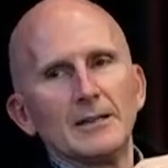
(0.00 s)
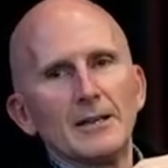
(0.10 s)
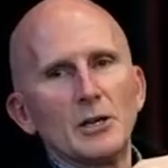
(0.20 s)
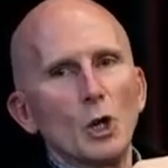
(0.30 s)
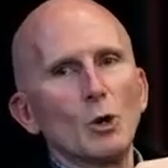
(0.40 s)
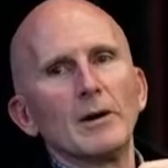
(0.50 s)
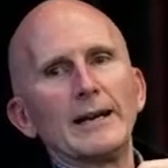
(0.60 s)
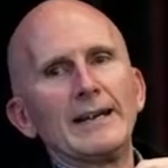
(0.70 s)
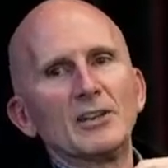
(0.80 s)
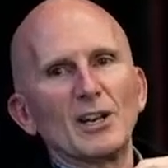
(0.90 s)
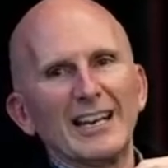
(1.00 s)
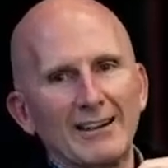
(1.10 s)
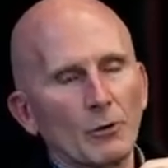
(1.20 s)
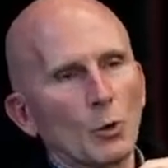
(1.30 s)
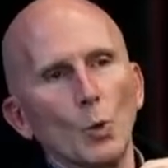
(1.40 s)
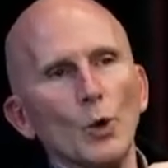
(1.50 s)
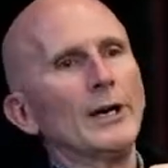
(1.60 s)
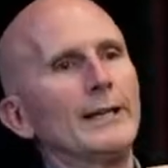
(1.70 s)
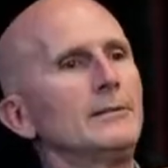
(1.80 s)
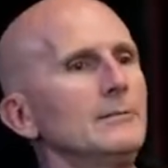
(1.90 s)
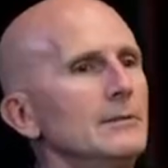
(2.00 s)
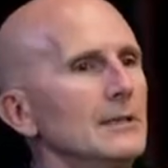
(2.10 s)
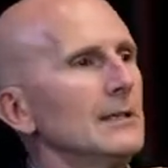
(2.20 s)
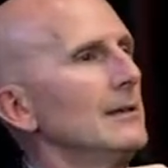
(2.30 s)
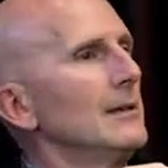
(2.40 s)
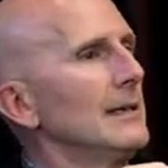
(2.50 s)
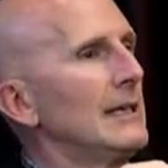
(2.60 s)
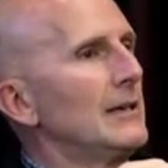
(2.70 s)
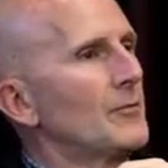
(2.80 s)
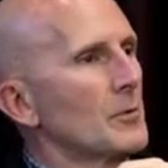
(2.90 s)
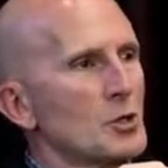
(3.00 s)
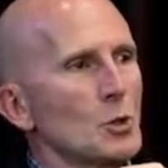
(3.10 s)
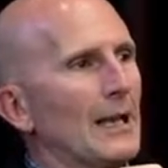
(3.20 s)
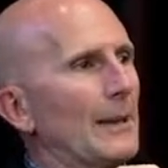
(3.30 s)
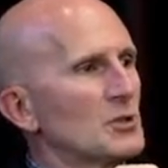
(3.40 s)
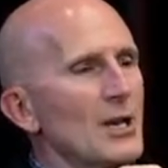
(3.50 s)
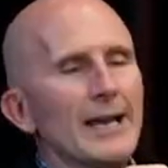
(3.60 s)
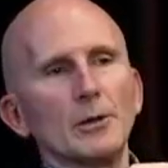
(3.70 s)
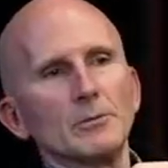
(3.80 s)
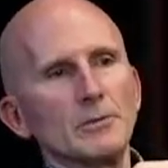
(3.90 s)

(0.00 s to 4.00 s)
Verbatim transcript: nobody has ever won uh, from two laps down.